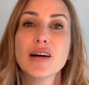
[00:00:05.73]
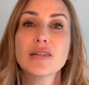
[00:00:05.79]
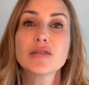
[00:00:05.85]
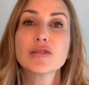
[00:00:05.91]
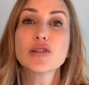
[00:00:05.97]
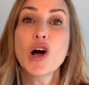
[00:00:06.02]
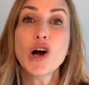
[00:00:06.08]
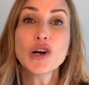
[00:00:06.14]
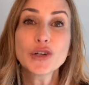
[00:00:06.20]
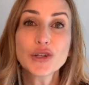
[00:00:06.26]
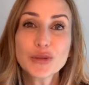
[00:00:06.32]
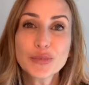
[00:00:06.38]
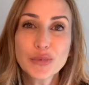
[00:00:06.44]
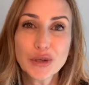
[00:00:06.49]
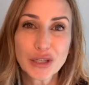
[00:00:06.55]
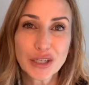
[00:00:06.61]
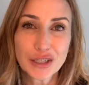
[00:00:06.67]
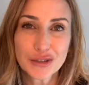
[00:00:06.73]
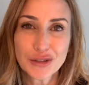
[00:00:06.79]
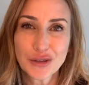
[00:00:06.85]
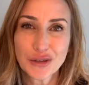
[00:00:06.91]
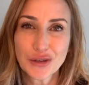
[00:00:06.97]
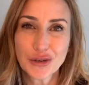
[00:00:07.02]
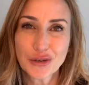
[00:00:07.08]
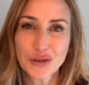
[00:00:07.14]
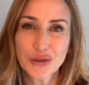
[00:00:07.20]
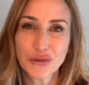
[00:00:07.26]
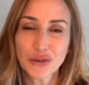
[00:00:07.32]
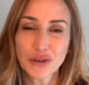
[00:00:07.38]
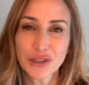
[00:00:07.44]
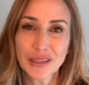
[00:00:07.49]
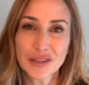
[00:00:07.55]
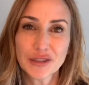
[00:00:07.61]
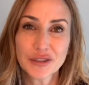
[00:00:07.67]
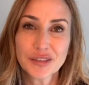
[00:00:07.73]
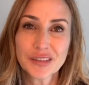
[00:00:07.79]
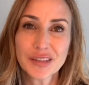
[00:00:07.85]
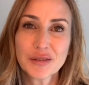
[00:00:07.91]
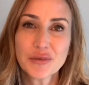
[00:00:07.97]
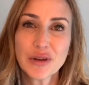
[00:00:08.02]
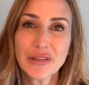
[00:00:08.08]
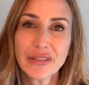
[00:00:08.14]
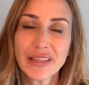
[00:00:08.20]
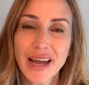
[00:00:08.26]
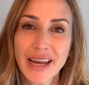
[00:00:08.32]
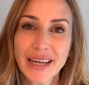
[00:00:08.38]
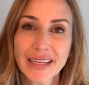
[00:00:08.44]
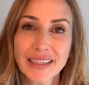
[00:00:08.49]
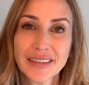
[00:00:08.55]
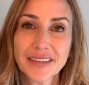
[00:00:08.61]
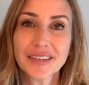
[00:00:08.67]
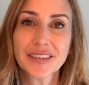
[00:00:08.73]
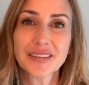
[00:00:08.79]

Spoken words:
longer book to you for Literacy with Lions